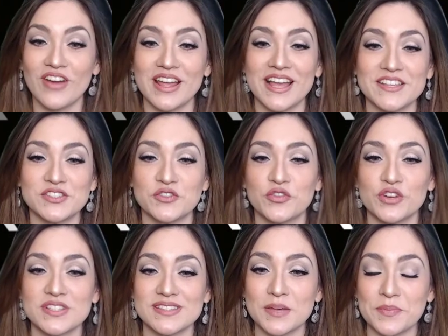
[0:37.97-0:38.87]
Okay, so
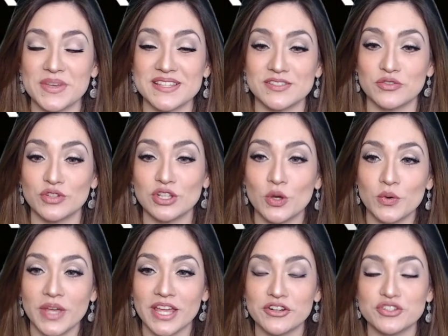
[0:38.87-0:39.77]
first up is the
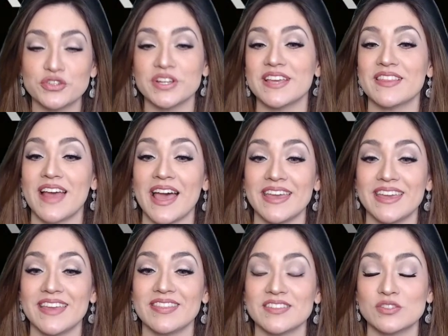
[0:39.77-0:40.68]
Relocator Trick, and I
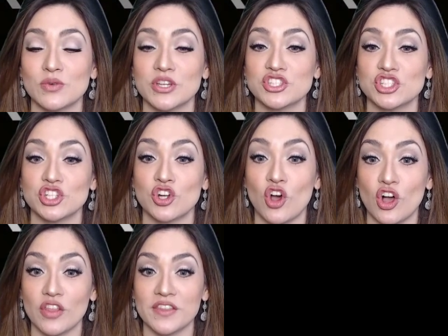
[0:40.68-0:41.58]
get this question
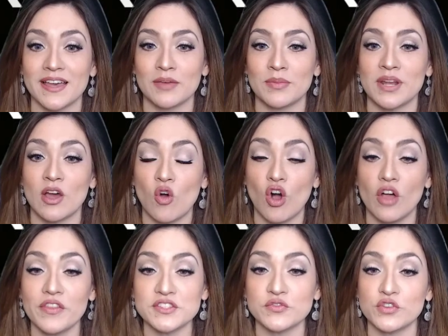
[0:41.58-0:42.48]
all the time. Now, all
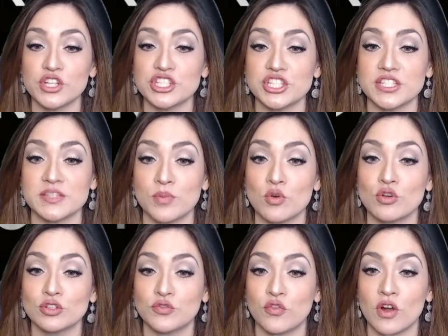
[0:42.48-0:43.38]
this footage is
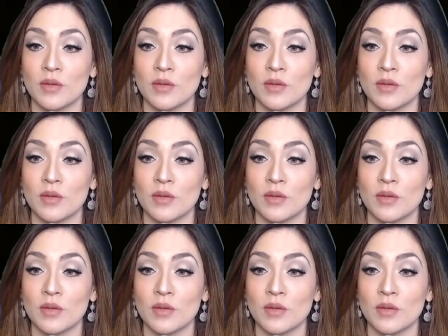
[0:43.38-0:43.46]
pulled from